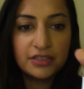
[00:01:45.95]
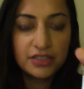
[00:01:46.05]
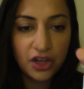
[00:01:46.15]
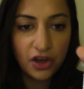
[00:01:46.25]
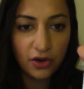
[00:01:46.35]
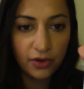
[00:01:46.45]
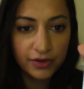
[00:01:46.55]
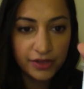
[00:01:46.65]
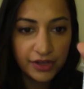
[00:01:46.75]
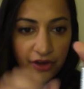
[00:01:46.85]
So,
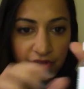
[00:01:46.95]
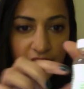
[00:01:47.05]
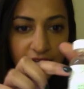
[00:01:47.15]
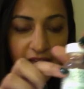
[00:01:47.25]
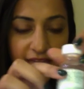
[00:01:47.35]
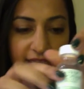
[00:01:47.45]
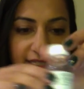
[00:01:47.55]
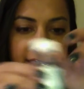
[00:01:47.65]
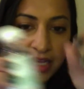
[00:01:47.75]
it has this,